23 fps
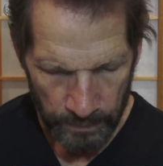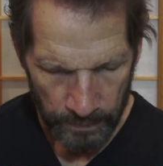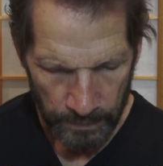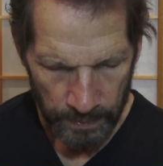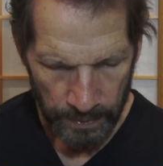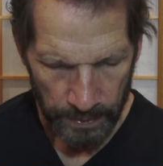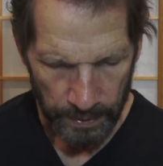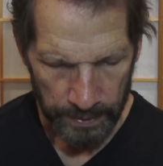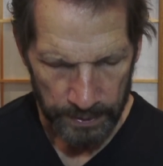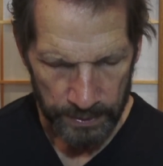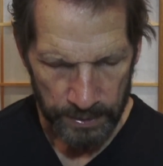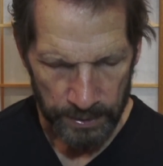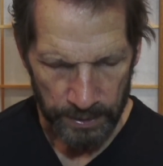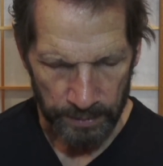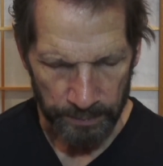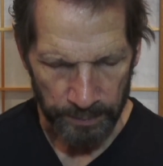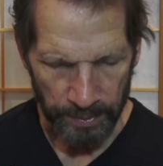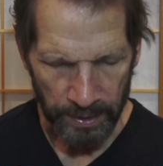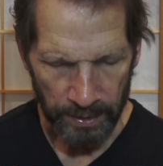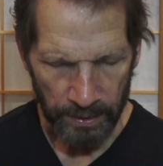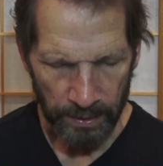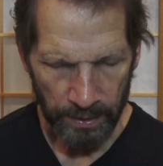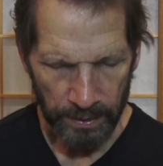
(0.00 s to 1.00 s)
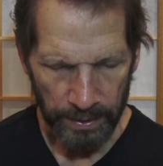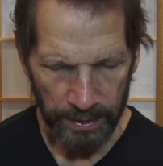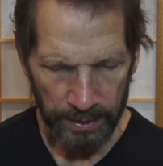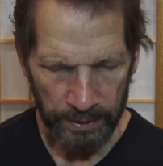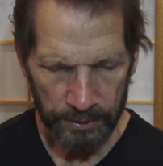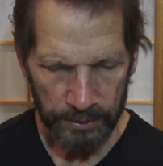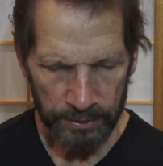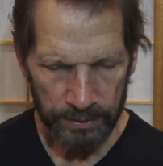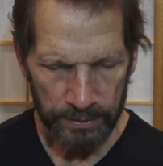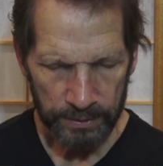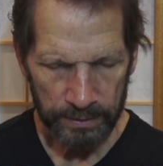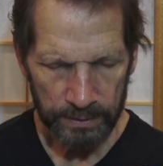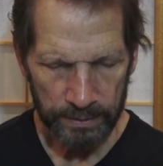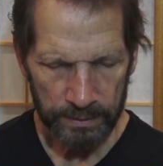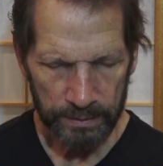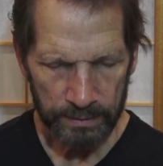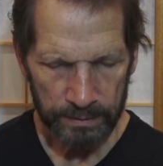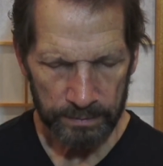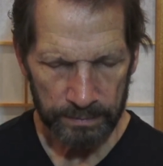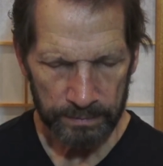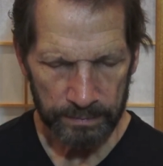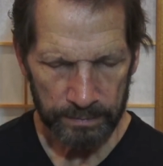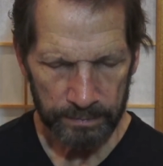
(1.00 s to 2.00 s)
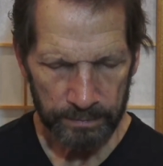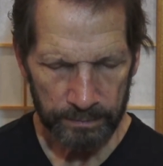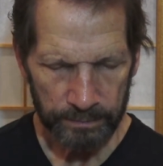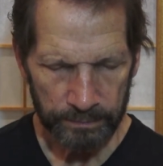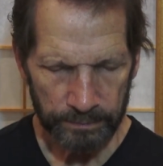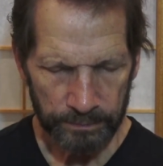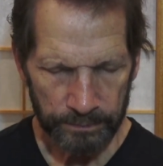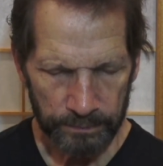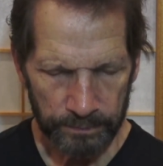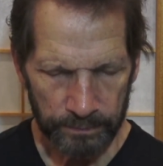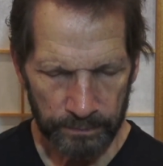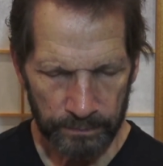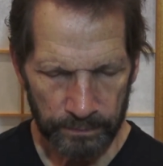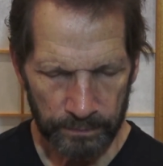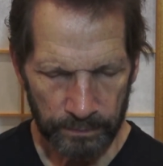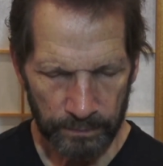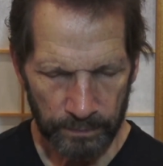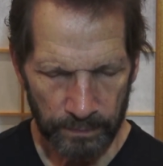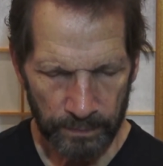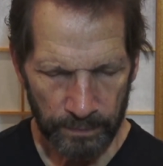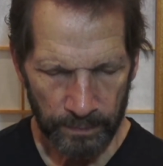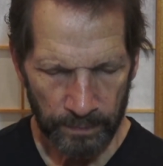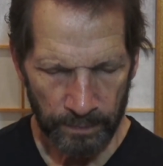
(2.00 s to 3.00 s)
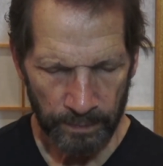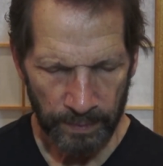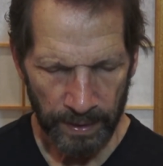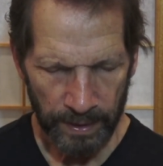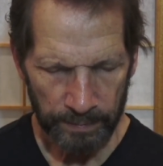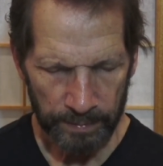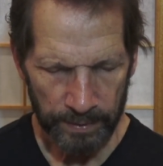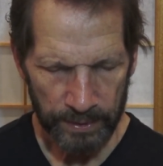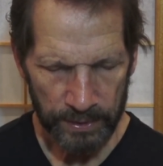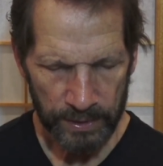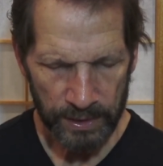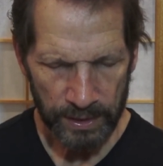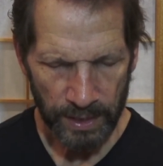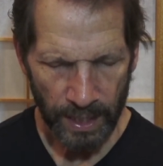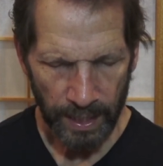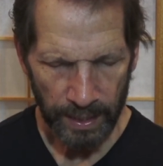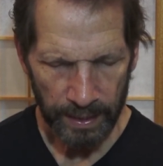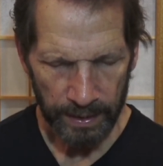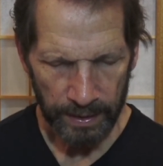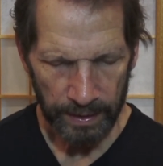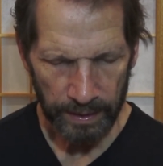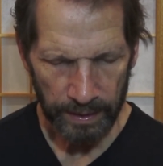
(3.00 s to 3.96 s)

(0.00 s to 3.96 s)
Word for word: Nice deep inhalation. Maybe sigh it